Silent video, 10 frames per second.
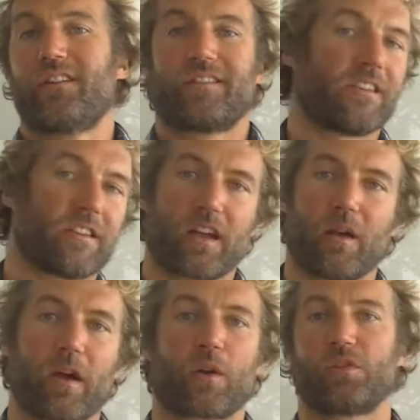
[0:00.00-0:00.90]
Send your
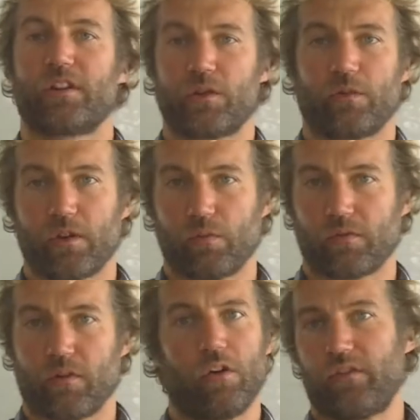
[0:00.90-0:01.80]
kite back, we'll send you a new
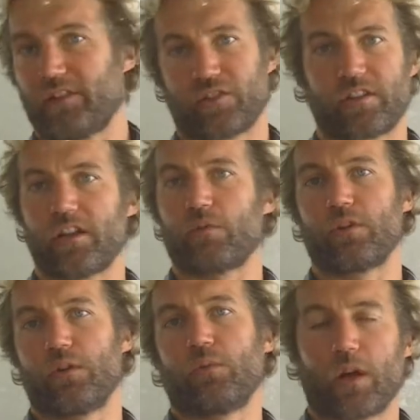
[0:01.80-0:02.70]
one. Or they'll just send you a
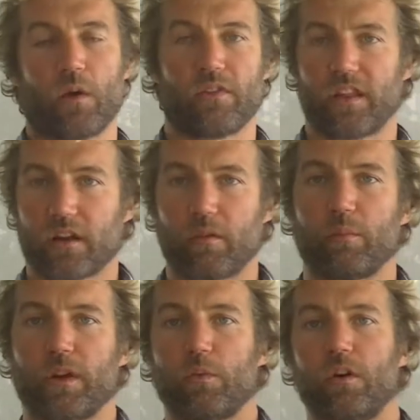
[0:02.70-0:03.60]
new one, however that
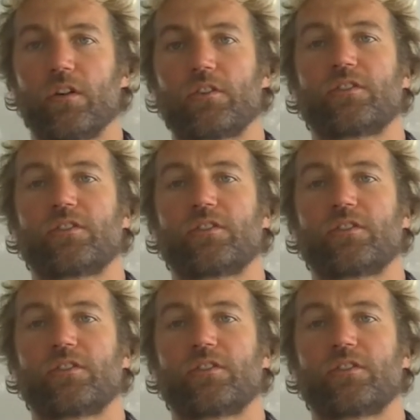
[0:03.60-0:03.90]
company works.